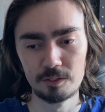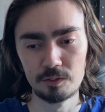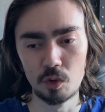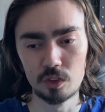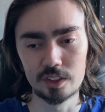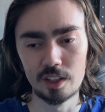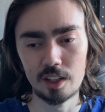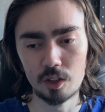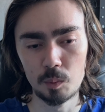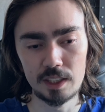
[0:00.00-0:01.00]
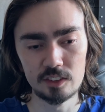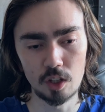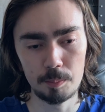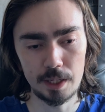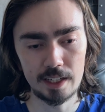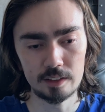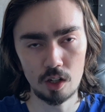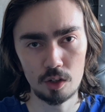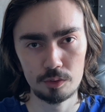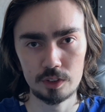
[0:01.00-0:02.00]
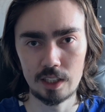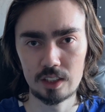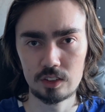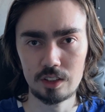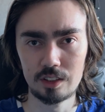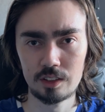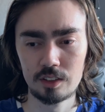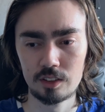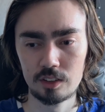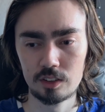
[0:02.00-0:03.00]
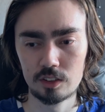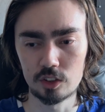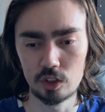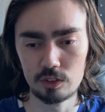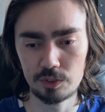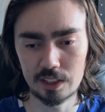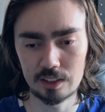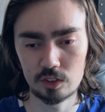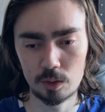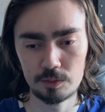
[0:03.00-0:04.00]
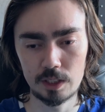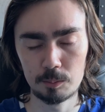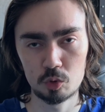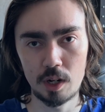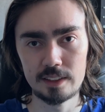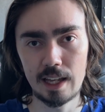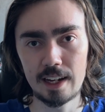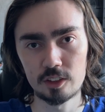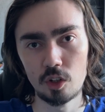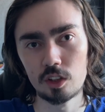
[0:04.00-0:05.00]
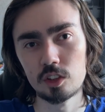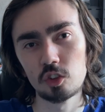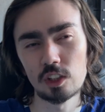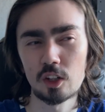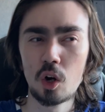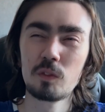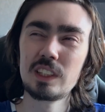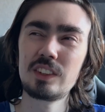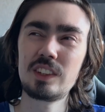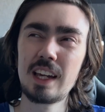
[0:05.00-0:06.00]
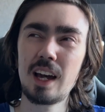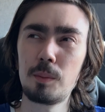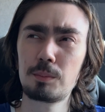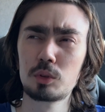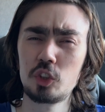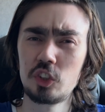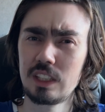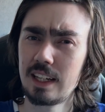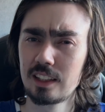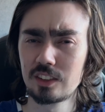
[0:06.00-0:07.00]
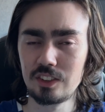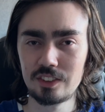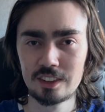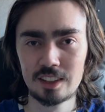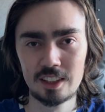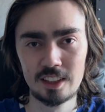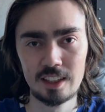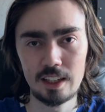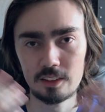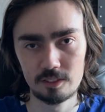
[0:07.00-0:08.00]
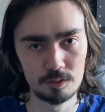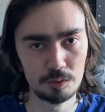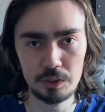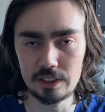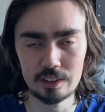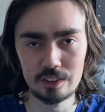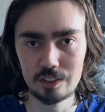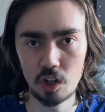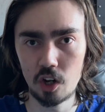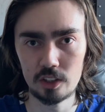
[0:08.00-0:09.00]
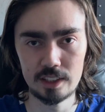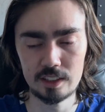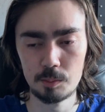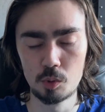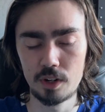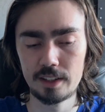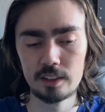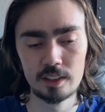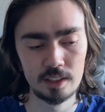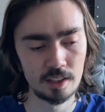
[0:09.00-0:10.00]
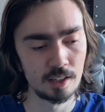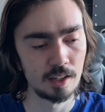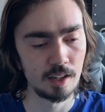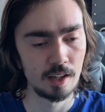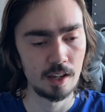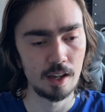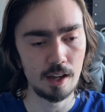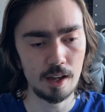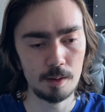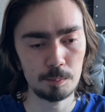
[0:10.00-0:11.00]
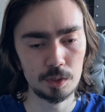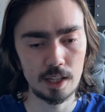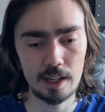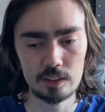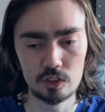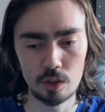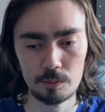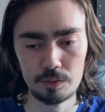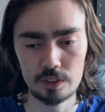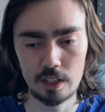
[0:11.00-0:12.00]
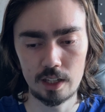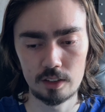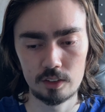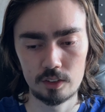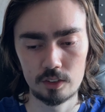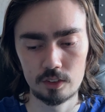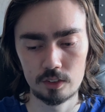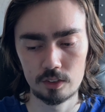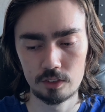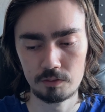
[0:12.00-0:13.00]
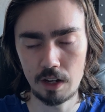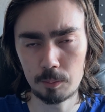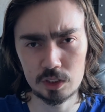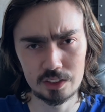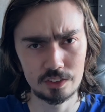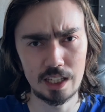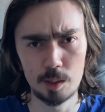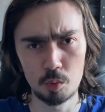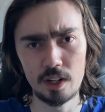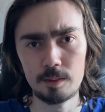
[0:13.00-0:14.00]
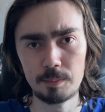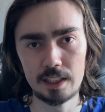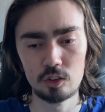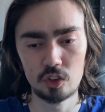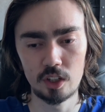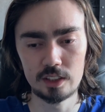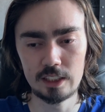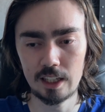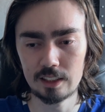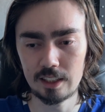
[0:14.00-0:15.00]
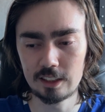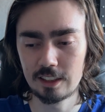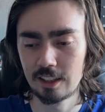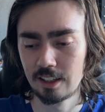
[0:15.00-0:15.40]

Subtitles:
those little wins are paying off, and that's a good thing. It's something I'm trying to acknowledge. I can't really say appreciate it because feelings aren't in the brain. But that is something that I'm going to celebrate and mention on here. Like,